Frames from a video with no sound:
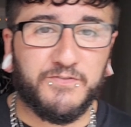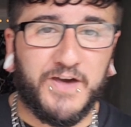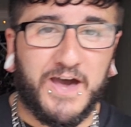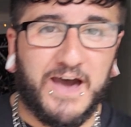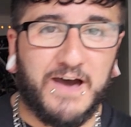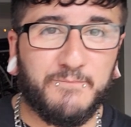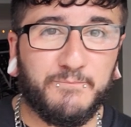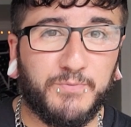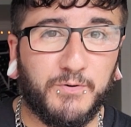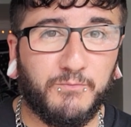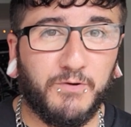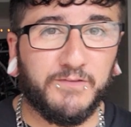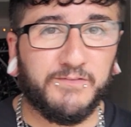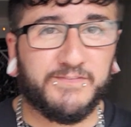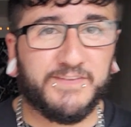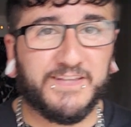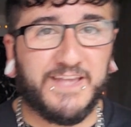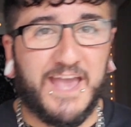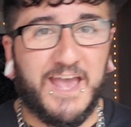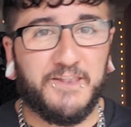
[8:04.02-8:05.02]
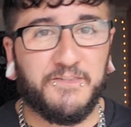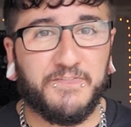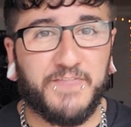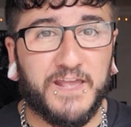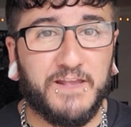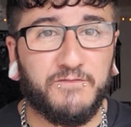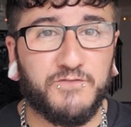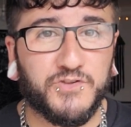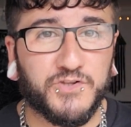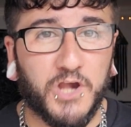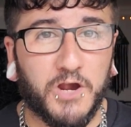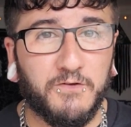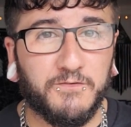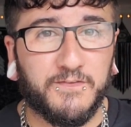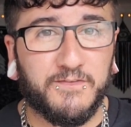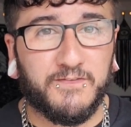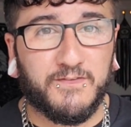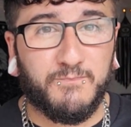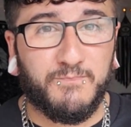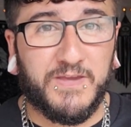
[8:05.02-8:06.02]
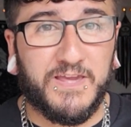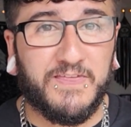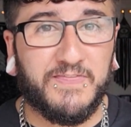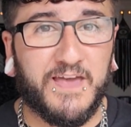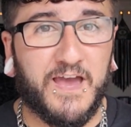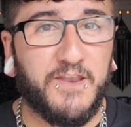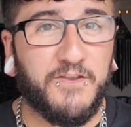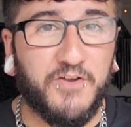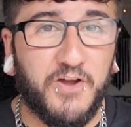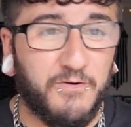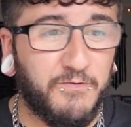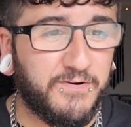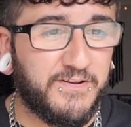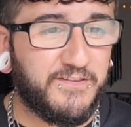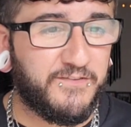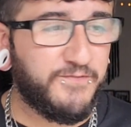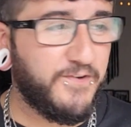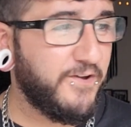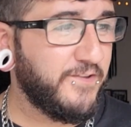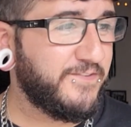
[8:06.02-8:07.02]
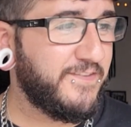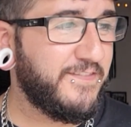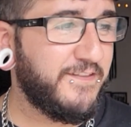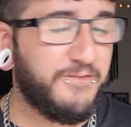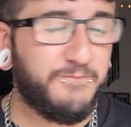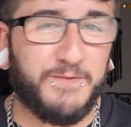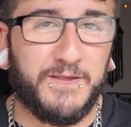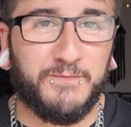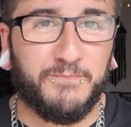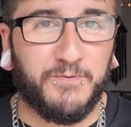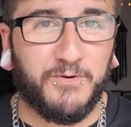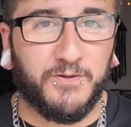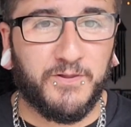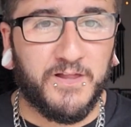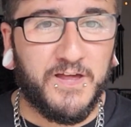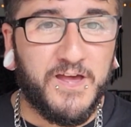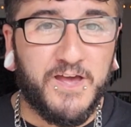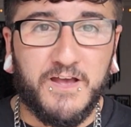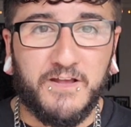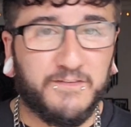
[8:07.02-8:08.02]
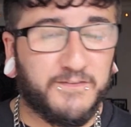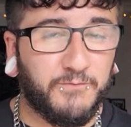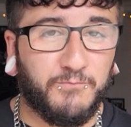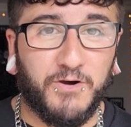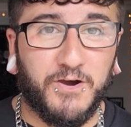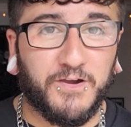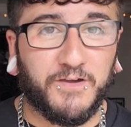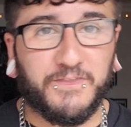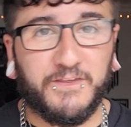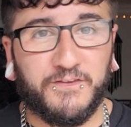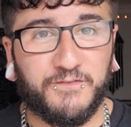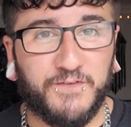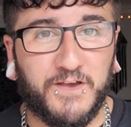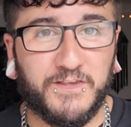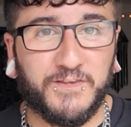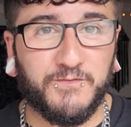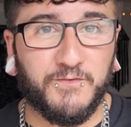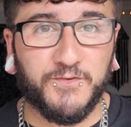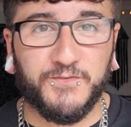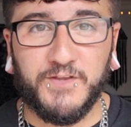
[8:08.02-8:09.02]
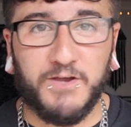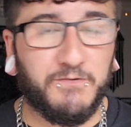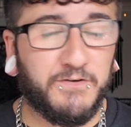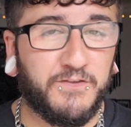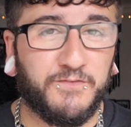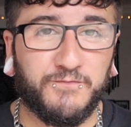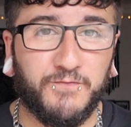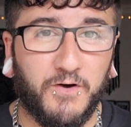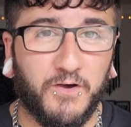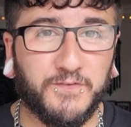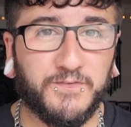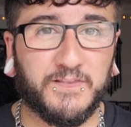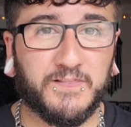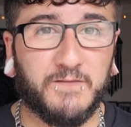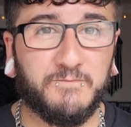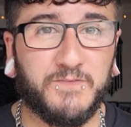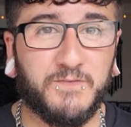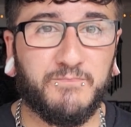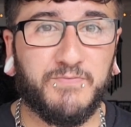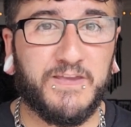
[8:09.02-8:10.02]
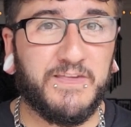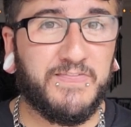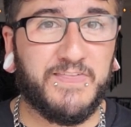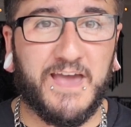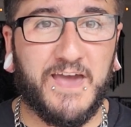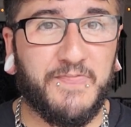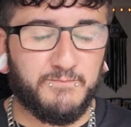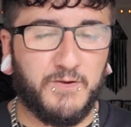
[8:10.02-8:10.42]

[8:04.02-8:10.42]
that. But once again, they've chosen to be there. No one is forcing these people to work these festivals. No one is forcing them to be there.